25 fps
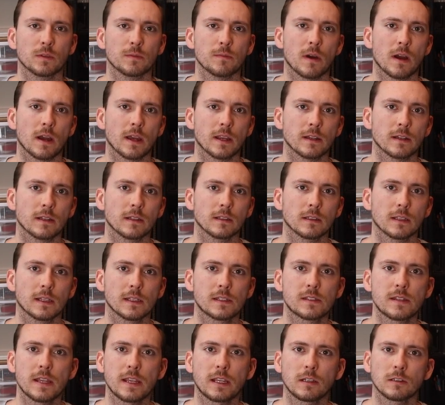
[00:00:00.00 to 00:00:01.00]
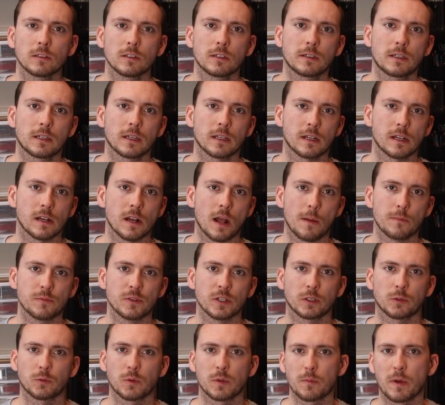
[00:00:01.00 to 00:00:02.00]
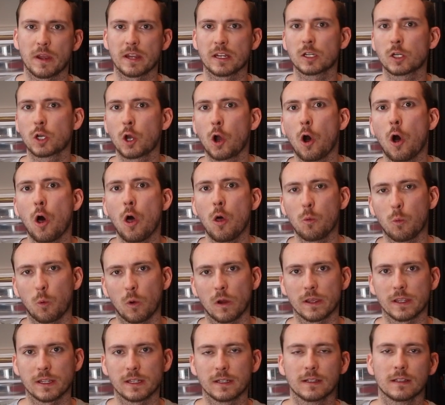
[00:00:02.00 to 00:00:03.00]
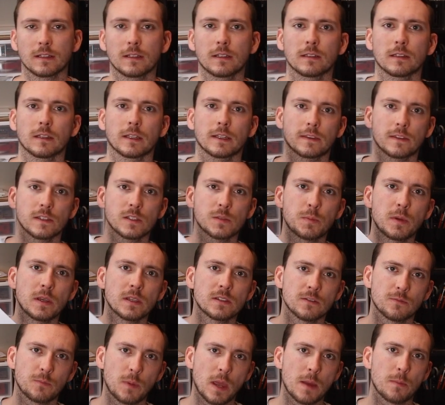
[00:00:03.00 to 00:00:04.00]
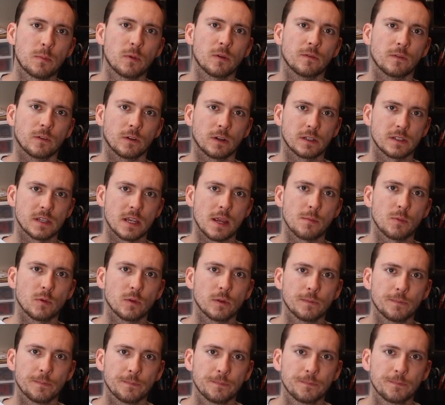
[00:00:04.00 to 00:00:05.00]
in mind, let's take a look at an object we might call white, like this piece of paper for example.